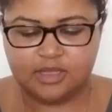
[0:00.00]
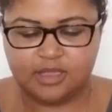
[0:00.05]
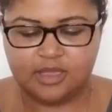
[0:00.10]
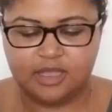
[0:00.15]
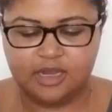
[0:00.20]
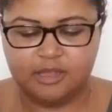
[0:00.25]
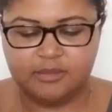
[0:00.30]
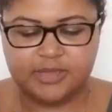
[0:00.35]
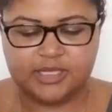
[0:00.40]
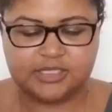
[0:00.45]

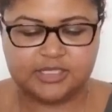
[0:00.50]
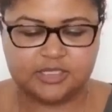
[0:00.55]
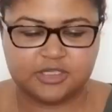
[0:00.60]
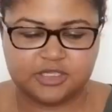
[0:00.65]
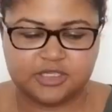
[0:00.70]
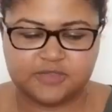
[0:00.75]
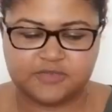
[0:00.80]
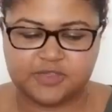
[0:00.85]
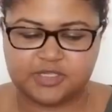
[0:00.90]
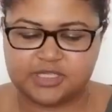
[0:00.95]
Any
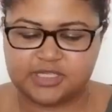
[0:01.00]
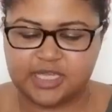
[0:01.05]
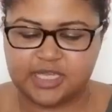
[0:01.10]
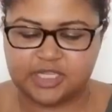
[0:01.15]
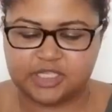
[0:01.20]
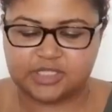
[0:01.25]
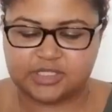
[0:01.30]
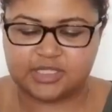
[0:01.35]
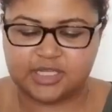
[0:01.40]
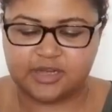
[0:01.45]
messages for
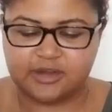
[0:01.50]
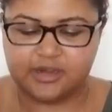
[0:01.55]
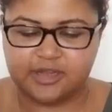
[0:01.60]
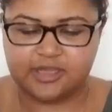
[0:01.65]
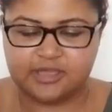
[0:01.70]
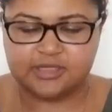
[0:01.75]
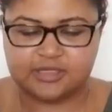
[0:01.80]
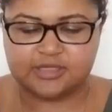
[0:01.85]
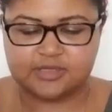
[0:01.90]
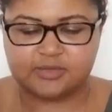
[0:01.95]

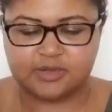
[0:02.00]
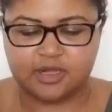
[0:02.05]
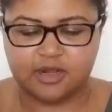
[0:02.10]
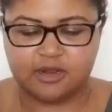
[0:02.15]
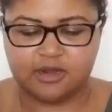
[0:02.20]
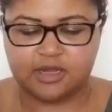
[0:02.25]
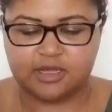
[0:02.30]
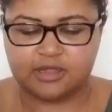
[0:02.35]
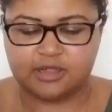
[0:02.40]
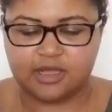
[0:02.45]
Sagittarius
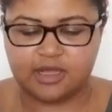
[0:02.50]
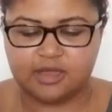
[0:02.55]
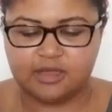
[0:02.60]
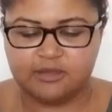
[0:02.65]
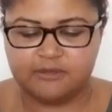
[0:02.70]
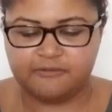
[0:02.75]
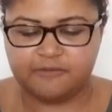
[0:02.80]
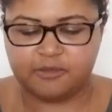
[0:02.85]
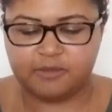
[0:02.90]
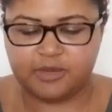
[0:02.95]
regarding
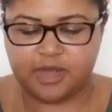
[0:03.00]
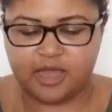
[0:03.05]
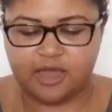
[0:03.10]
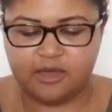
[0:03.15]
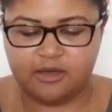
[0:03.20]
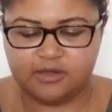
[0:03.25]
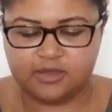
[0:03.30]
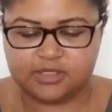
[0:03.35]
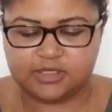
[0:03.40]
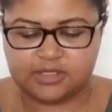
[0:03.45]
love from
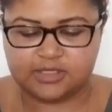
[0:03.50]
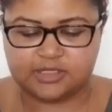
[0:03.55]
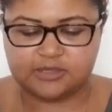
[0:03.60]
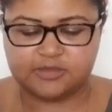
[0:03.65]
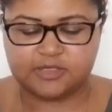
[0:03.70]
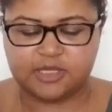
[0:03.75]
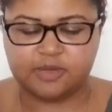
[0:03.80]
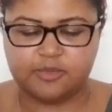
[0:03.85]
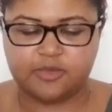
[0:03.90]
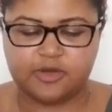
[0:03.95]
now until
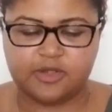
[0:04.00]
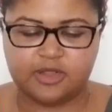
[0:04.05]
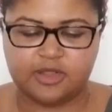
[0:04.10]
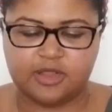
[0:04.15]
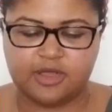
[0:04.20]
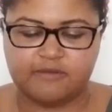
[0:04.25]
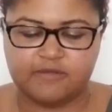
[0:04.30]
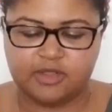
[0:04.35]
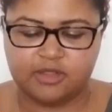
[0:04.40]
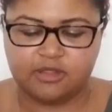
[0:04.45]
September
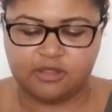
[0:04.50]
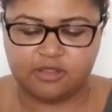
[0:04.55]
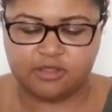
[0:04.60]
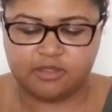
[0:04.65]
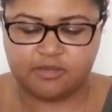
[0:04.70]
11th?